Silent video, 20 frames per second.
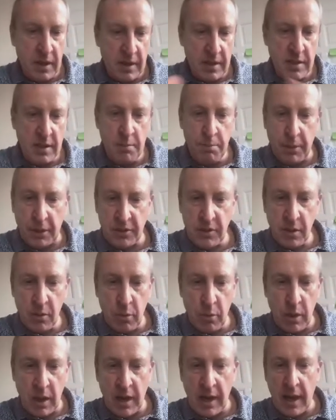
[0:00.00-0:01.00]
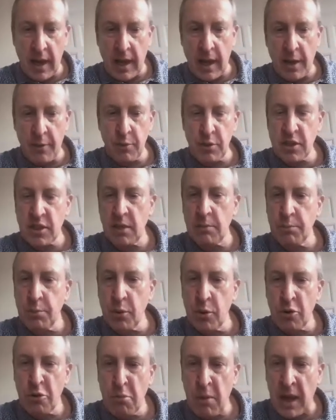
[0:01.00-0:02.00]
There is in particular a, a
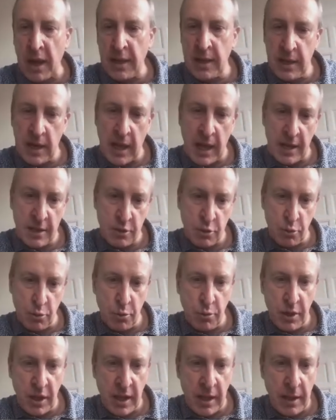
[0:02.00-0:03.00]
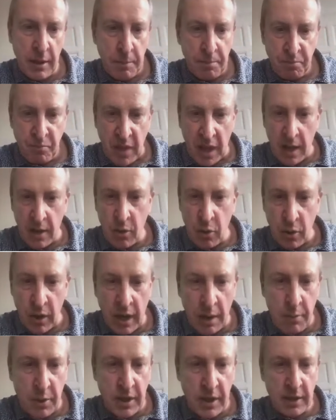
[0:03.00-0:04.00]
recent book by Lars Grüne and
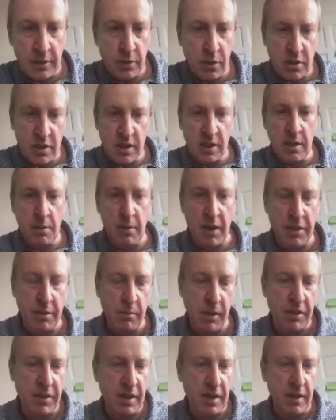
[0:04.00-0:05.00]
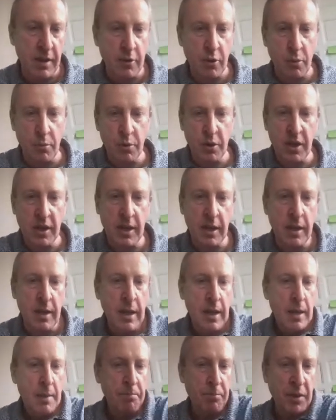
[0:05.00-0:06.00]
collaborators in the mathematical
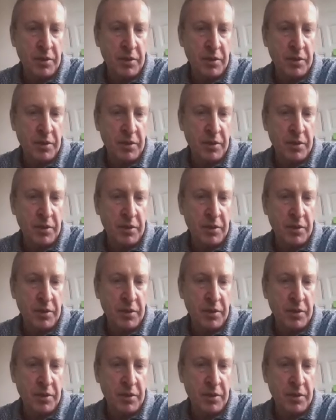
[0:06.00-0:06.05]
community,